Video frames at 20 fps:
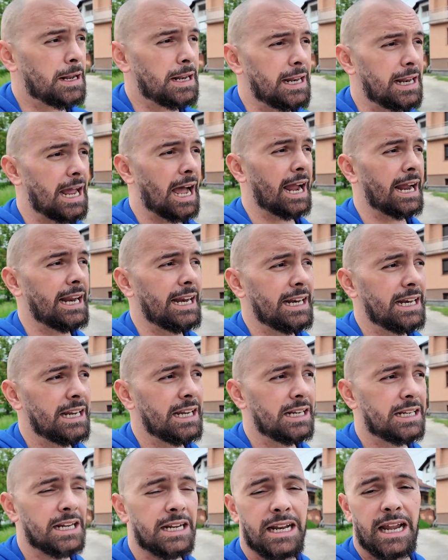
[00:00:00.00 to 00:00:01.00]

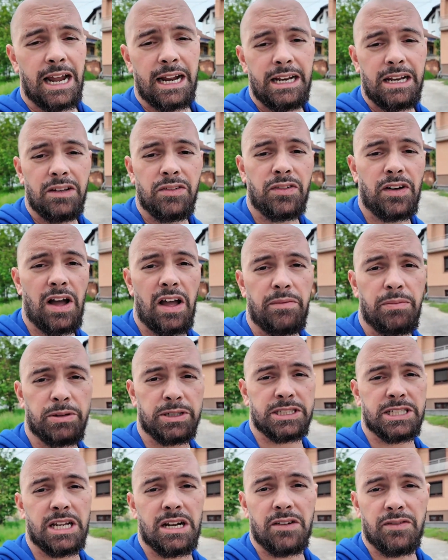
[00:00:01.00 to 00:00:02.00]
90 to
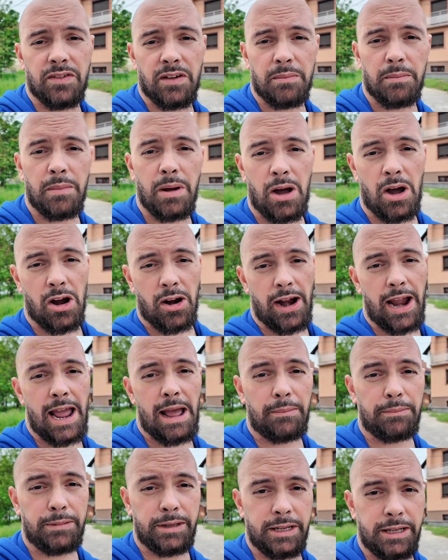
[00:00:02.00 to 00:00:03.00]
95% of them are
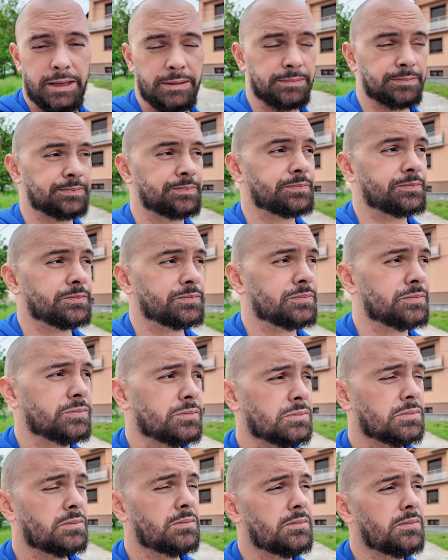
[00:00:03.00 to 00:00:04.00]
empty.
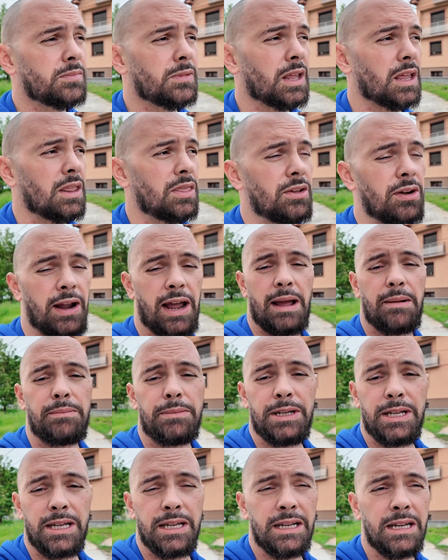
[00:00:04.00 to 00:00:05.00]
They're
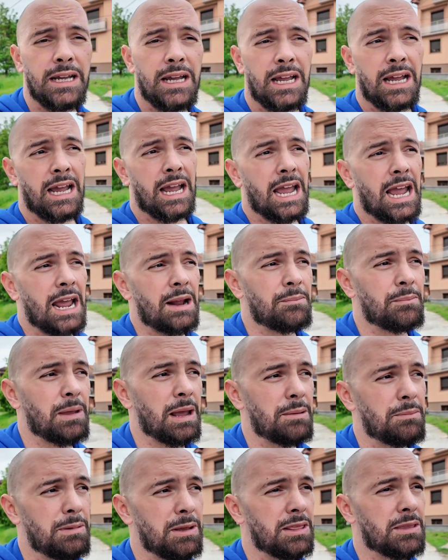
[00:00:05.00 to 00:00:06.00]
empty, and
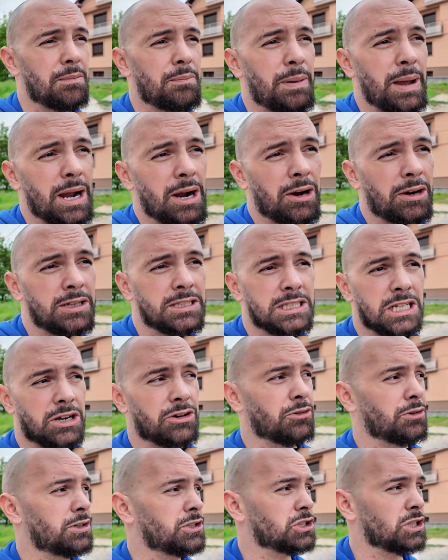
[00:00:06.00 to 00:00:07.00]
maybe the parents that
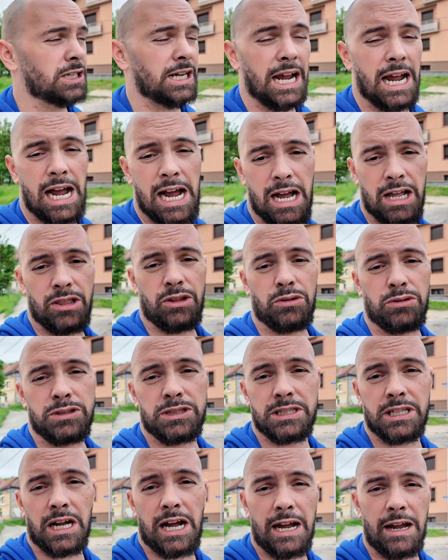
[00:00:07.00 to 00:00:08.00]
originally had
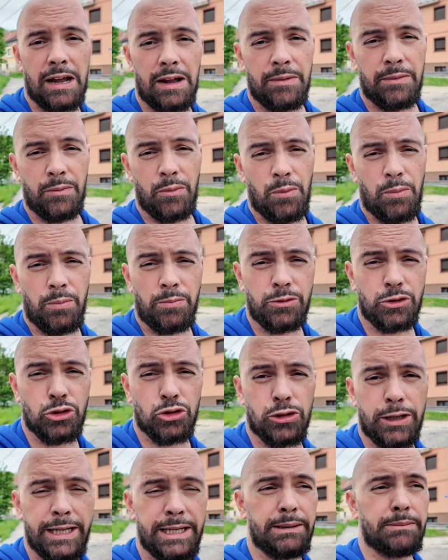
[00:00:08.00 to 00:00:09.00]
those
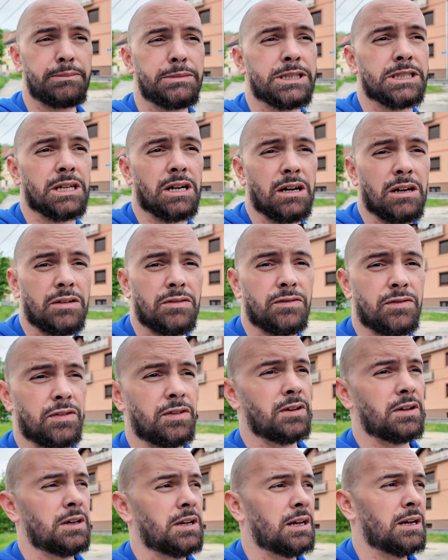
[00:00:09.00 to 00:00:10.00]
dreams
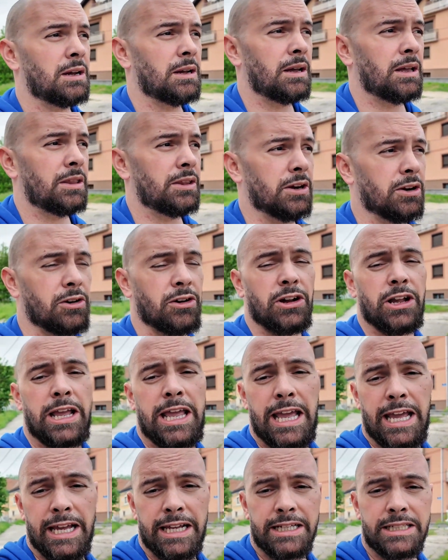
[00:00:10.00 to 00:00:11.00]
of their
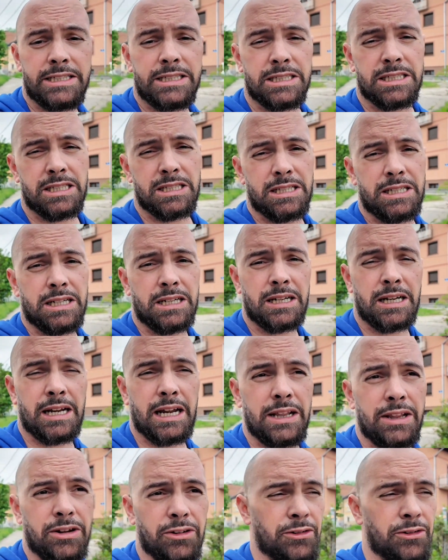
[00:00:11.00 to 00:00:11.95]
kids and